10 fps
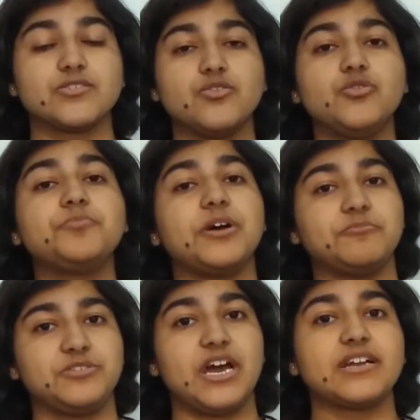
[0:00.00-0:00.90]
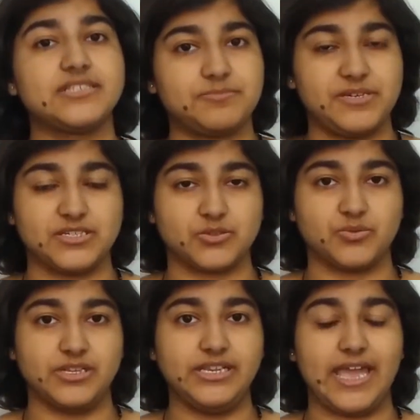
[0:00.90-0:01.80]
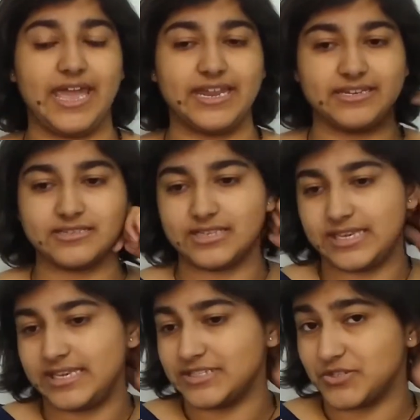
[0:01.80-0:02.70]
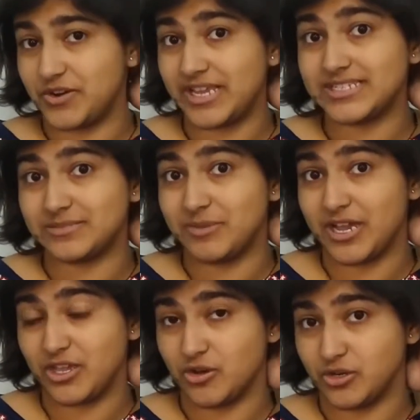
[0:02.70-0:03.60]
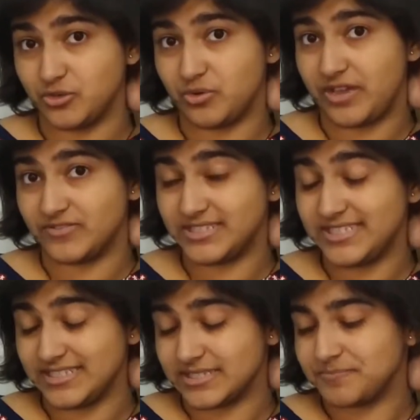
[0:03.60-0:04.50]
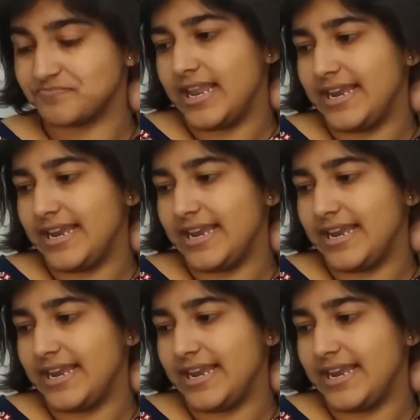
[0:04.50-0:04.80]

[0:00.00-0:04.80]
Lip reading: This group abducts Peter Quill and he is raised by Yondu ever since.